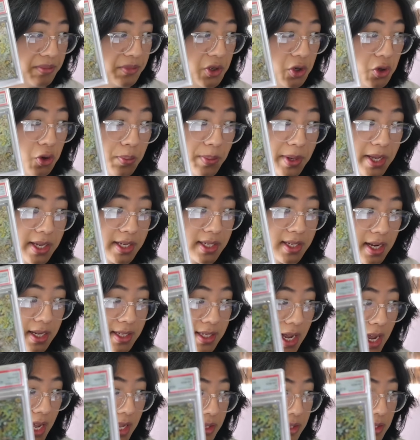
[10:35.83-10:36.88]
2 PSA
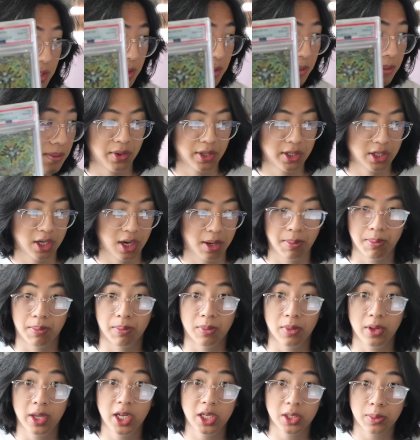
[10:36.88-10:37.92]
10s, which
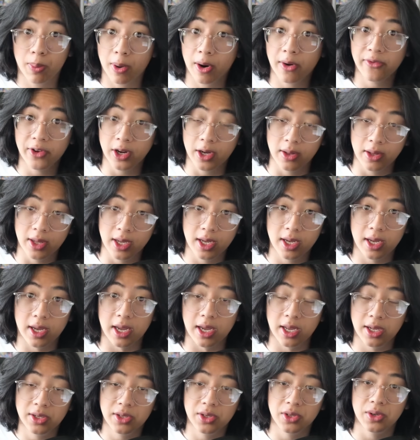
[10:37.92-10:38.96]
leads perfectly
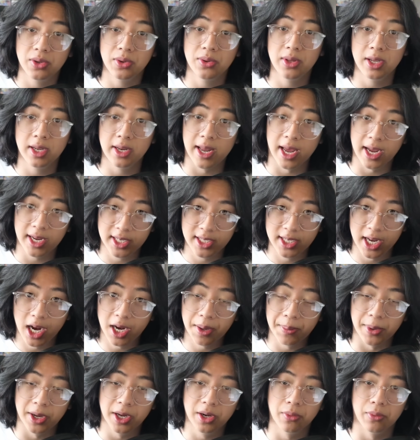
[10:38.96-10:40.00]
into the next
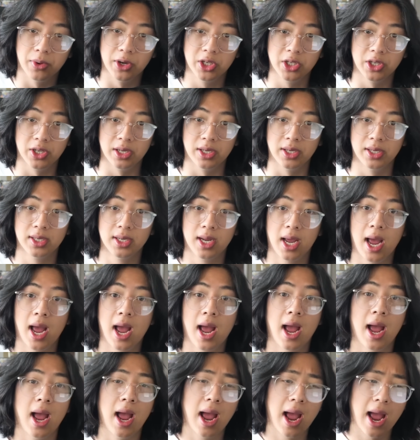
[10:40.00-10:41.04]
segment, which is
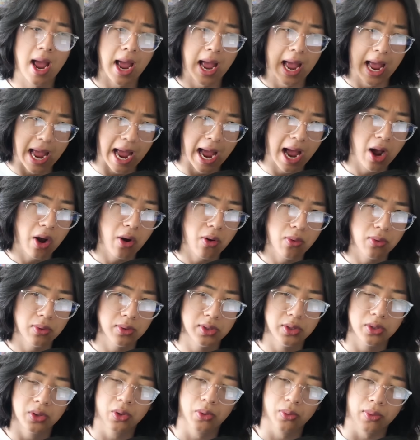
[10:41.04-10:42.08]
how
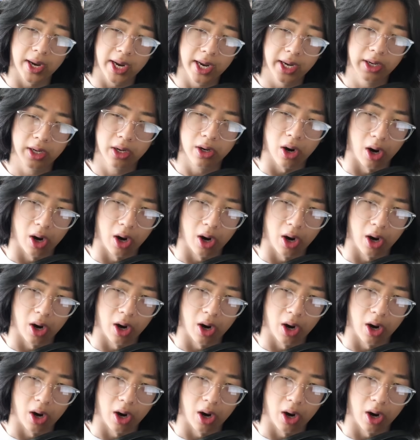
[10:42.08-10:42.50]
to grade